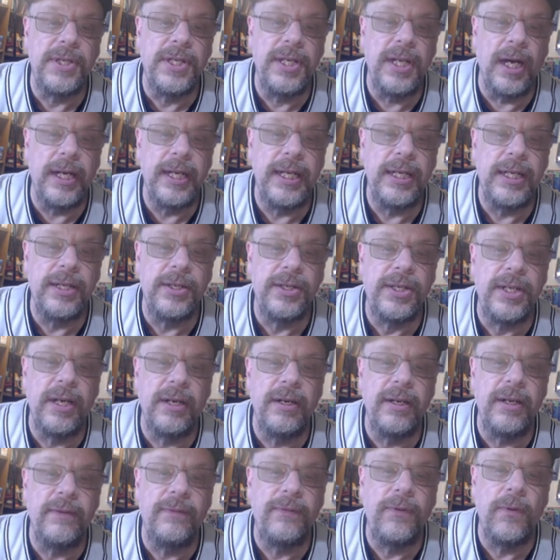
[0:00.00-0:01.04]
Dunning
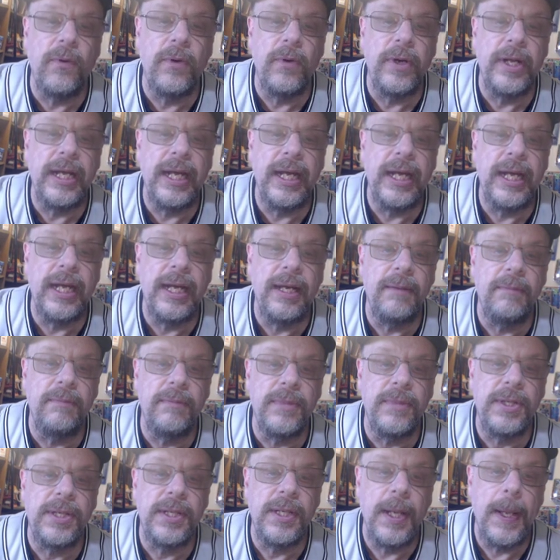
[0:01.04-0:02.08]
started 40
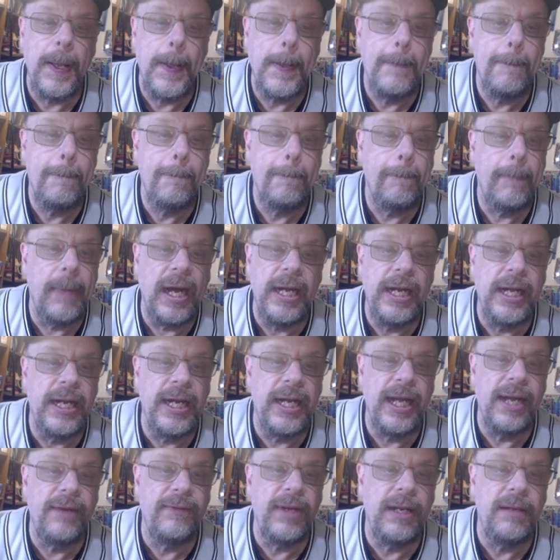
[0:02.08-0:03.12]
games. I didn't
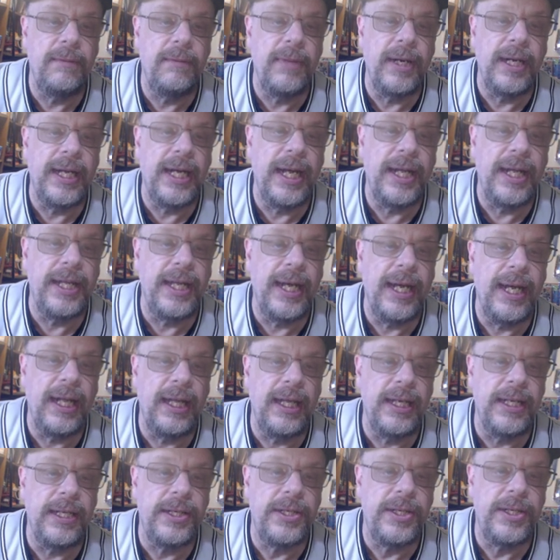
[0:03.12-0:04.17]
have anybody on that
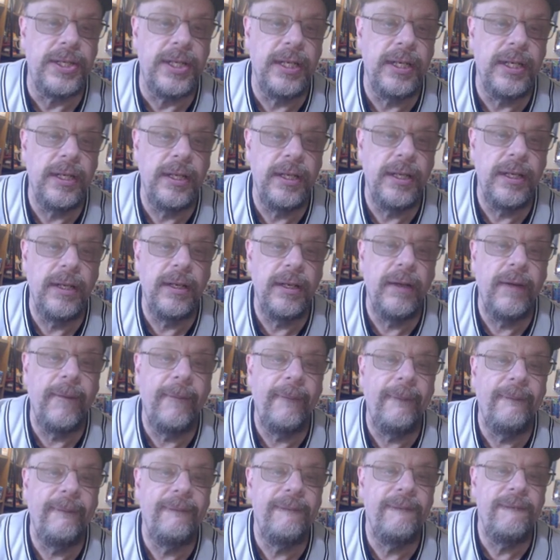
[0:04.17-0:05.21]
list.
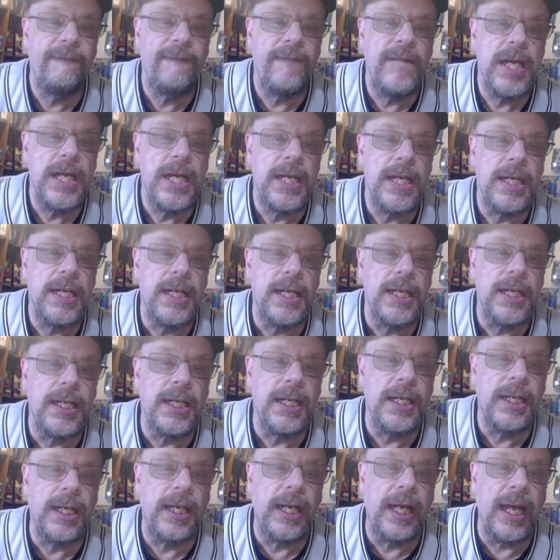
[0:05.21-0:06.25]

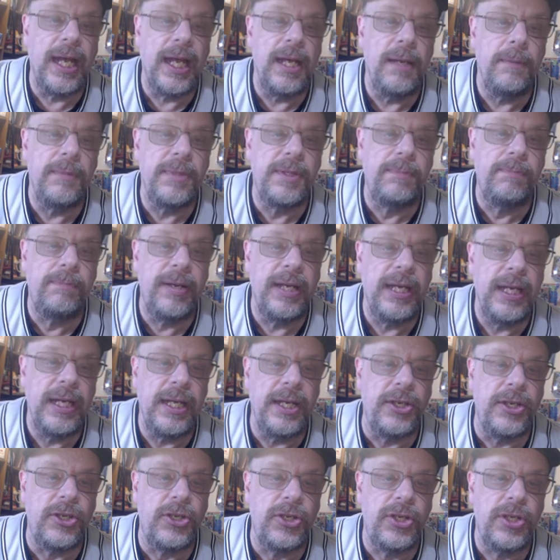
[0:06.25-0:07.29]
Uh, games
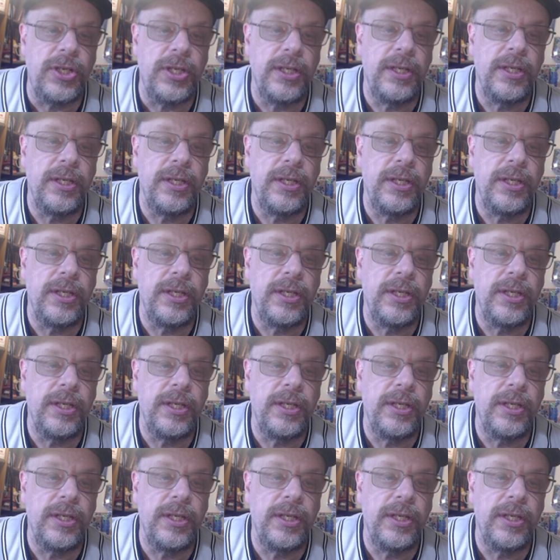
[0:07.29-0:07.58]
pitched.